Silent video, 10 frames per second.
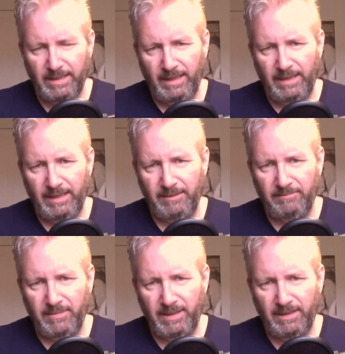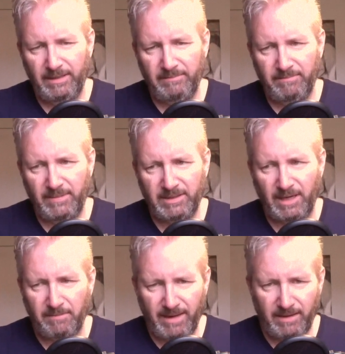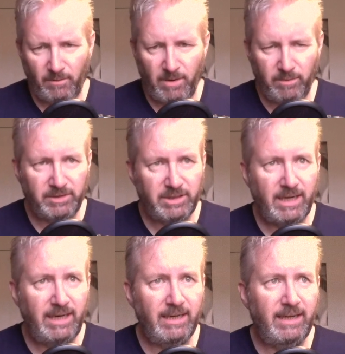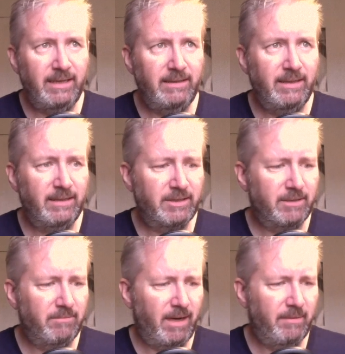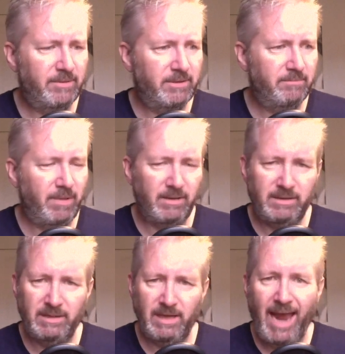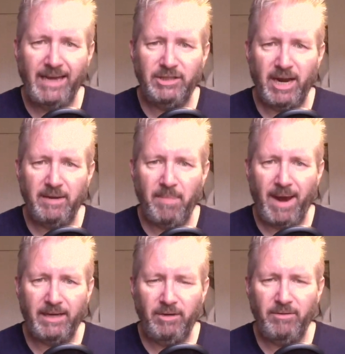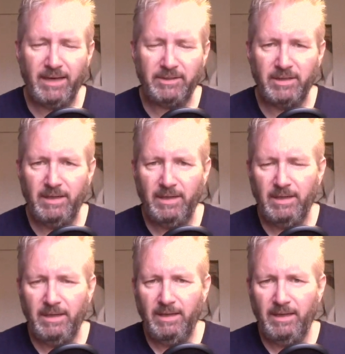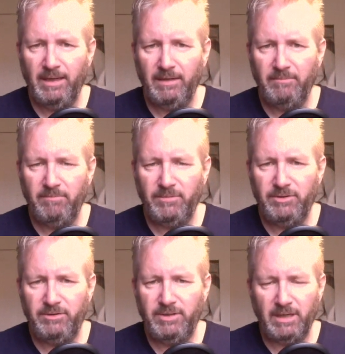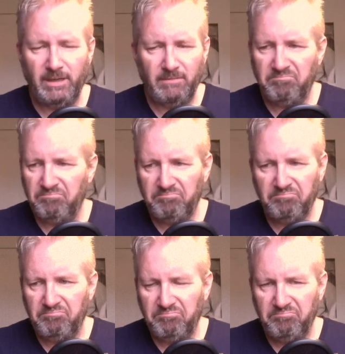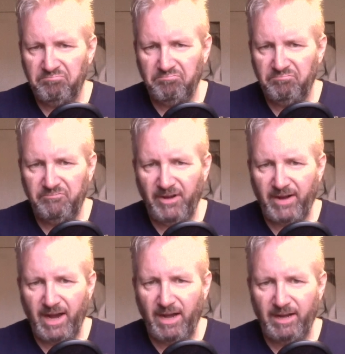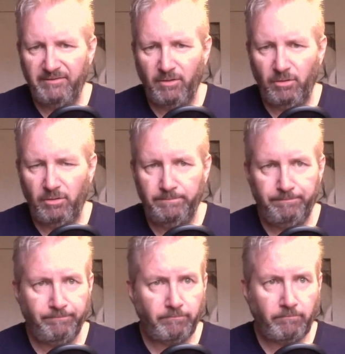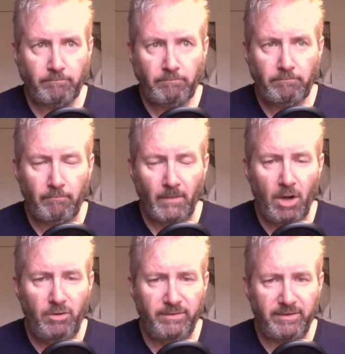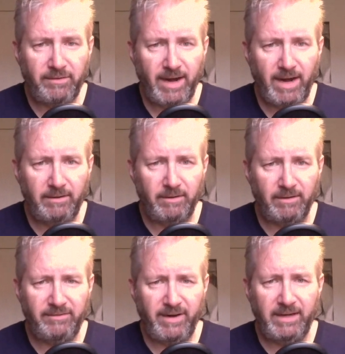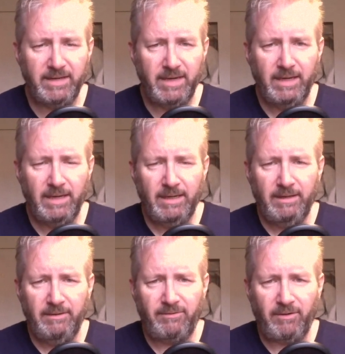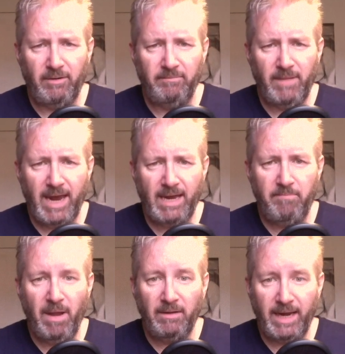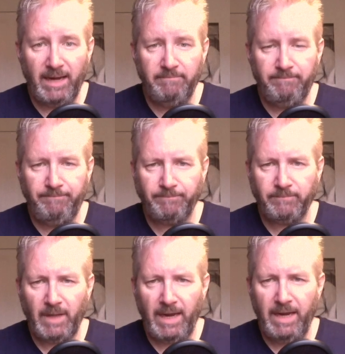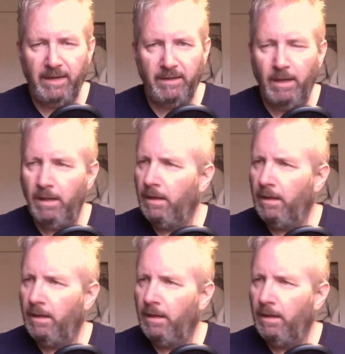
Um, um, a stuntman that we will see in uh, some clips, but uh, AJ Bakunas um, did a very high fall over 300 feet from a building in